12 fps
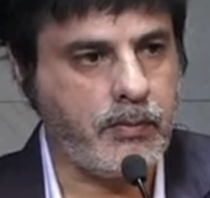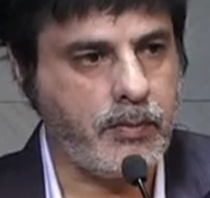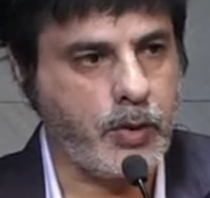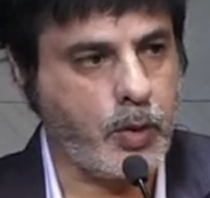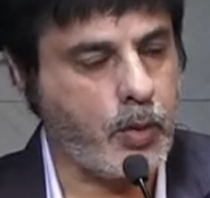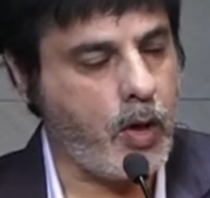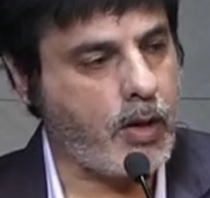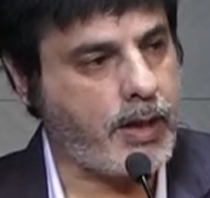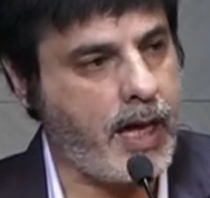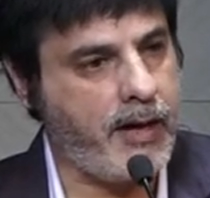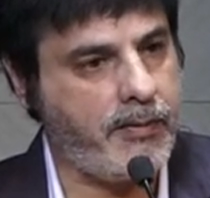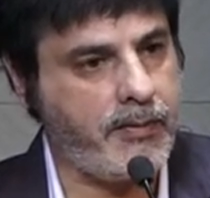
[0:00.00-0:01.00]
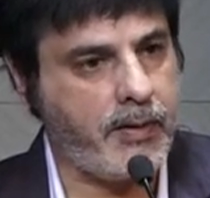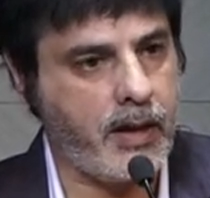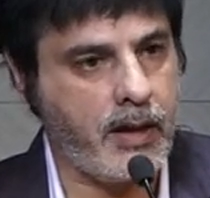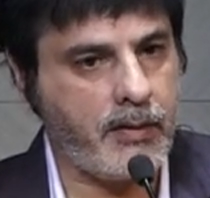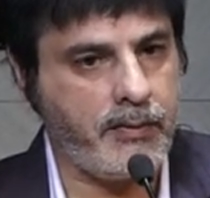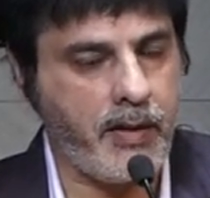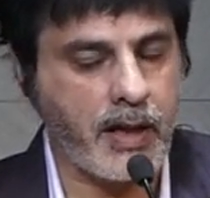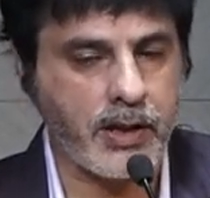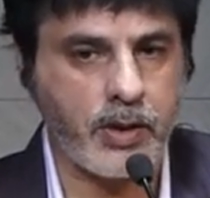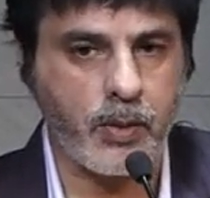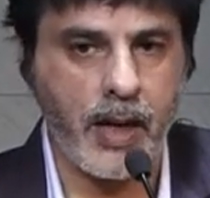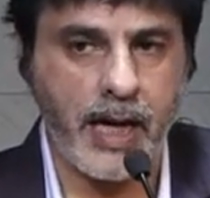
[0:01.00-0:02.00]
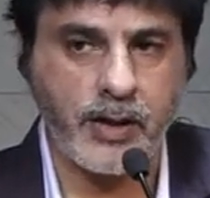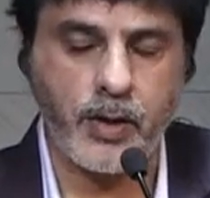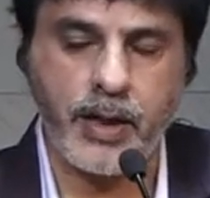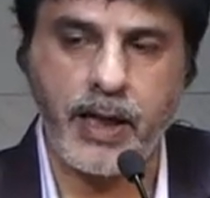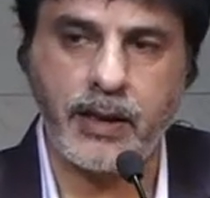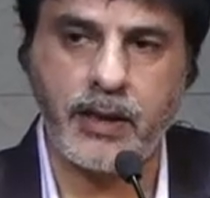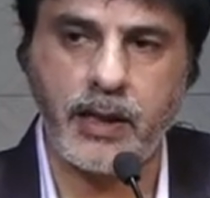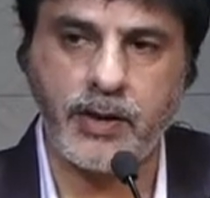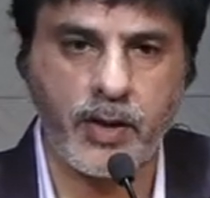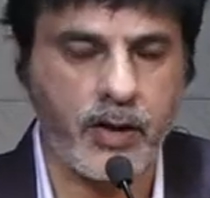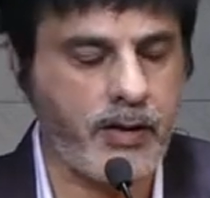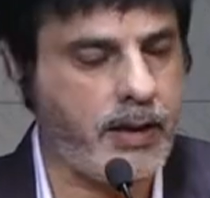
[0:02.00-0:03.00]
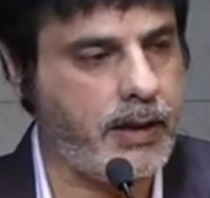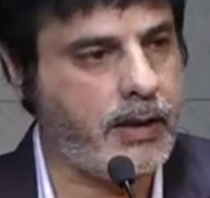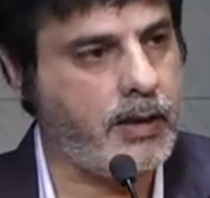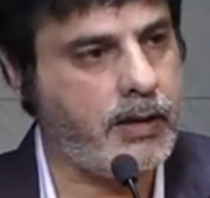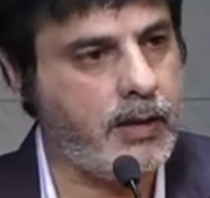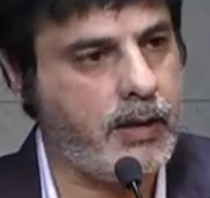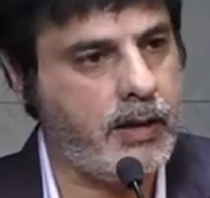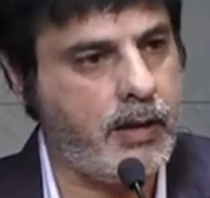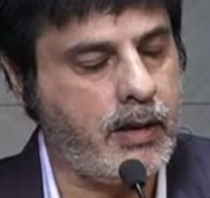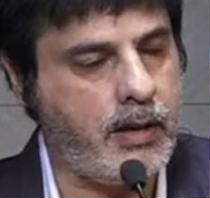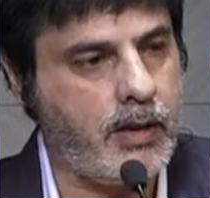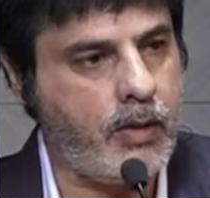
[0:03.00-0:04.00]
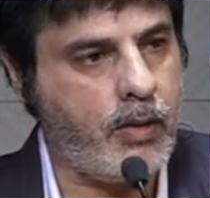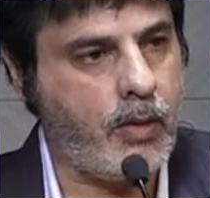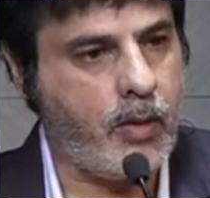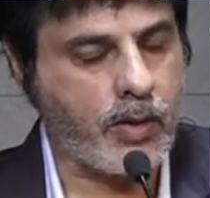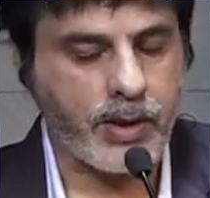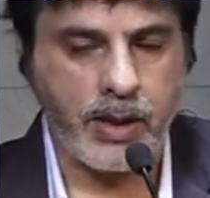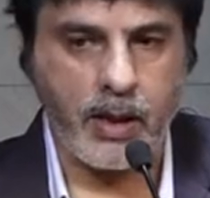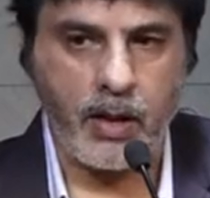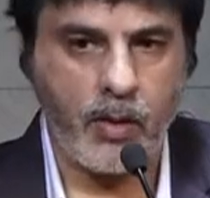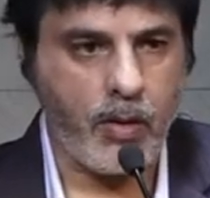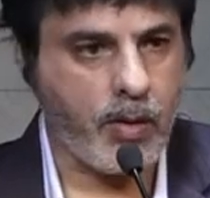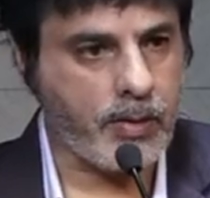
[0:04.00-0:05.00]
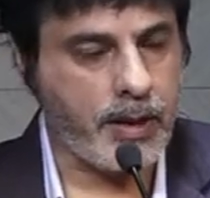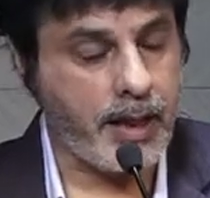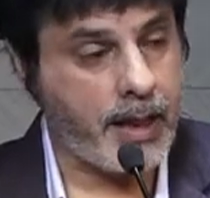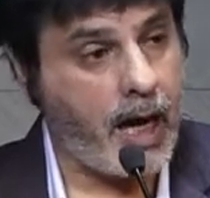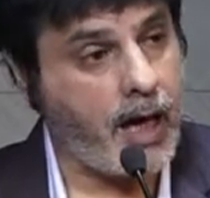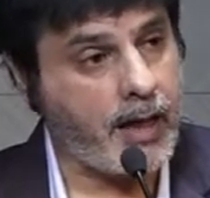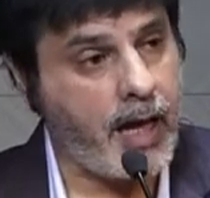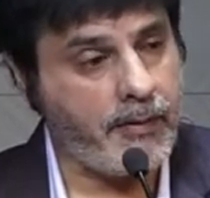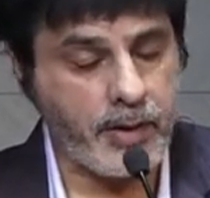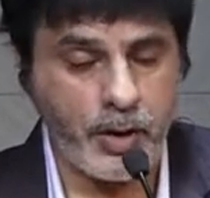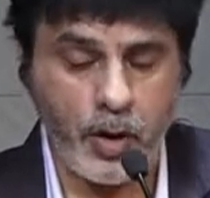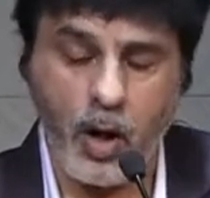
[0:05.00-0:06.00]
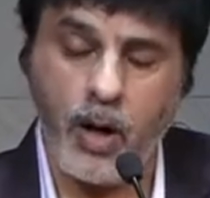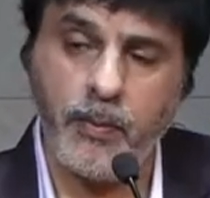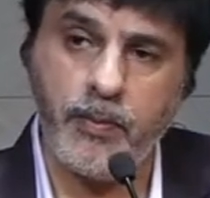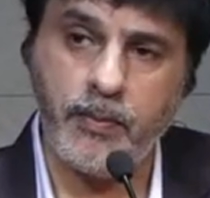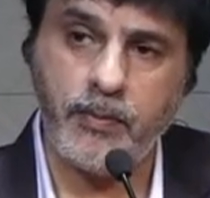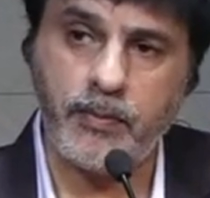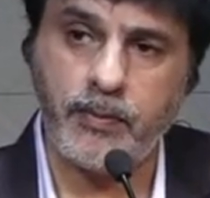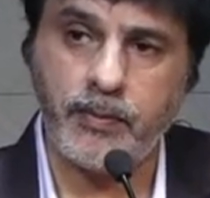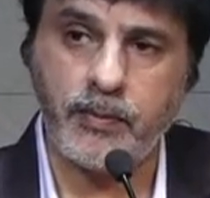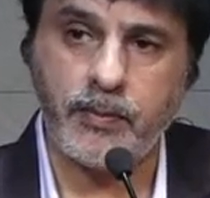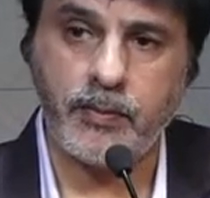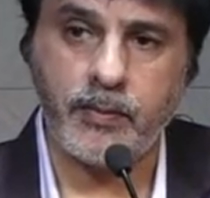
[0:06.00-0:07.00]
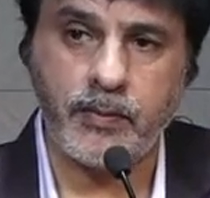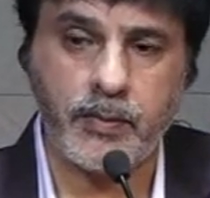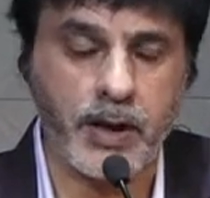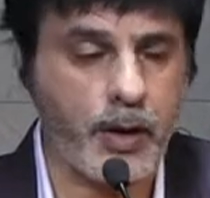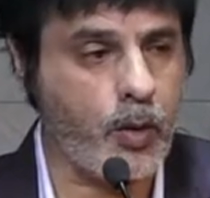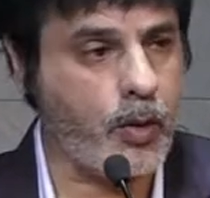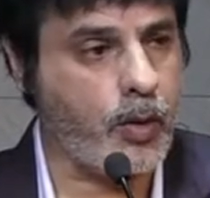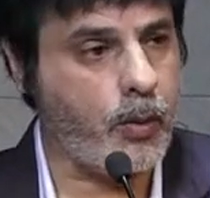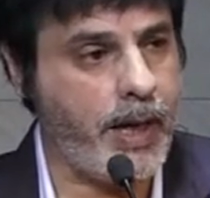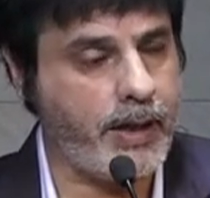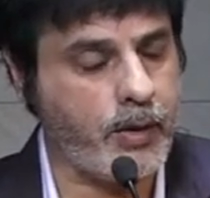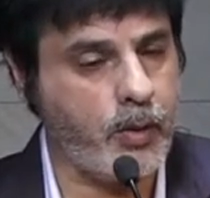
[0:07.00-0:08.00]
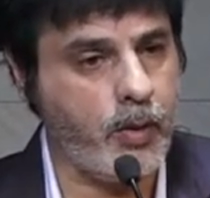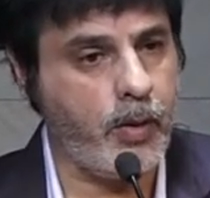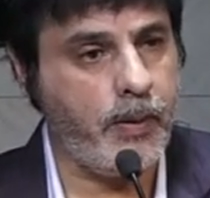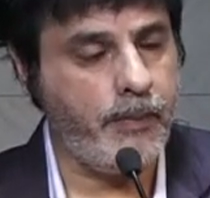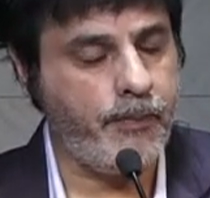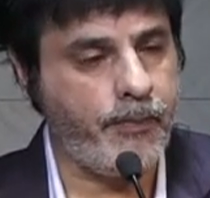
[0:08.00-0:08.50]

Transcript: do not have funds to educate their children, or they can't have a job, they don't know where to go.